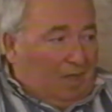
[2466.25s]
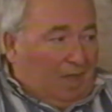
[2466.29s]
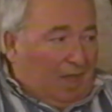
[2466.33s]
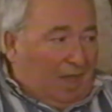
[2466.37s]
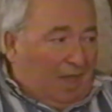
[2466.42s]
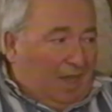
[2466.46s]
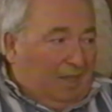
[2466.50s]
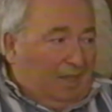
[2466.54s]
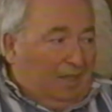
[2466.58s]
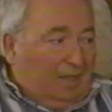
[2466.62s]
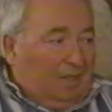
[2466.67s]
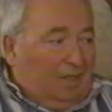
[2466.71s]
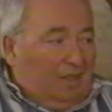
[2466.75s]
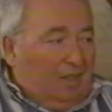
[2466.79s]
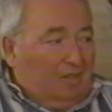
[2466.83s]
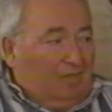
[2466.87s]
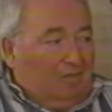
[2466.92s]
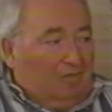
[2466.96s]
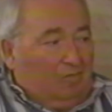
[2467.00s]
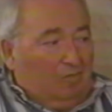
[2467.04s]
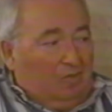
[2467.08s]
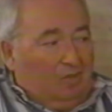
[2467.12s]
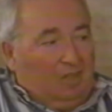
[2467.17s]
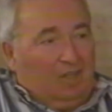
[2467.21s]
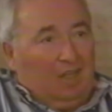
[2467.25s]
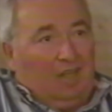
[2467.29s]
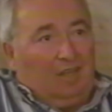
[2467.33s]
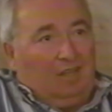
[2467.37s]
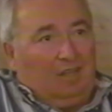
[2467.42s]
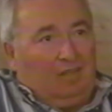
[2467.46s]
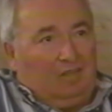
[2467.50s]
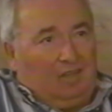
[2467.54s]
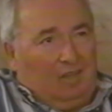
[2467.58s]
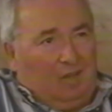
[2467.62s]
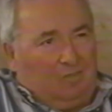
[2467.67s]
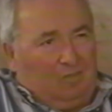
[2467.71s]
other kids were taking
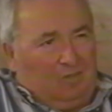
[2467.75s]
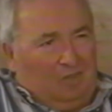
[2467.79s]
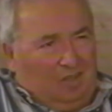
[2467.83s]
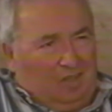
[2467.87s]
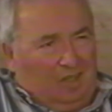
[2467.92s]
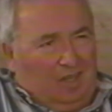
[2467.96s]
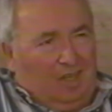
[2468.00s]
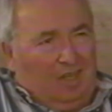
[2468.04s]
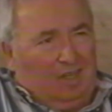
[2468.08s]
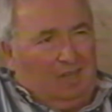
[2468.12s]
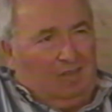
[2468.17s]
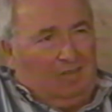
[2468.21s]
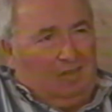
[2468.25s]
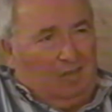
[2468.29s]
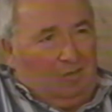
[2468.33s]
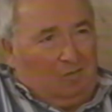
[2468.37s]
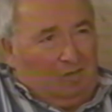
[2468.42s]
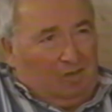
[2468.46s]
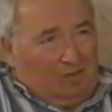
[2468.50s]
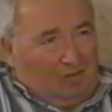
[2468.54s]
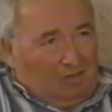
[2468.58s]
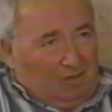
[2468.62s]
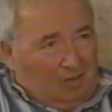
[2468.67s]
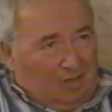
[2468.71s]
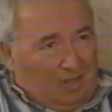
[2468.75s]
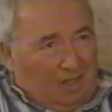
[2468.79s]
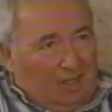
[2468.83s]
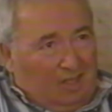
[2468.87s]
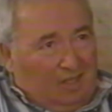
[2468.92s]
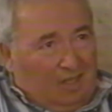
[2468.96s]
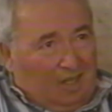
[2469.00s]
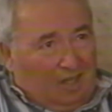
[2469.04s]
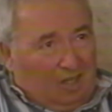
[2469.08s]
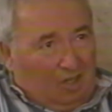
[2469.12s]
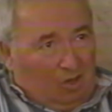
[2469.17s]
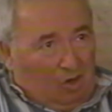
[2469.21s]
some trades. There was
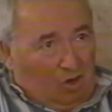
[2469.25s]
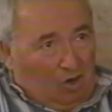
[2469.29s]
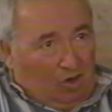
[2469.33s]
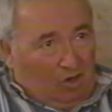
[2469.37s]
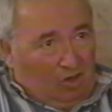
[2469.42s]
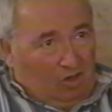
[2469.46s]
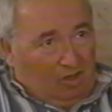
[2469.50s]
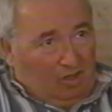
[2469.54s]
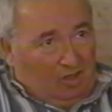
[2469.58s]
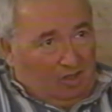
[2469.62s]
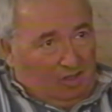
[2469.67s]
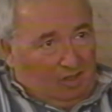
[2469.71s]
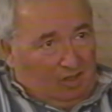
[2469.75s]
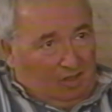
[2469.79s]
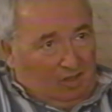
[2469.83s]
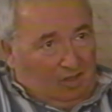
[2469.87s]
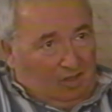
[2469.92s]
already an art.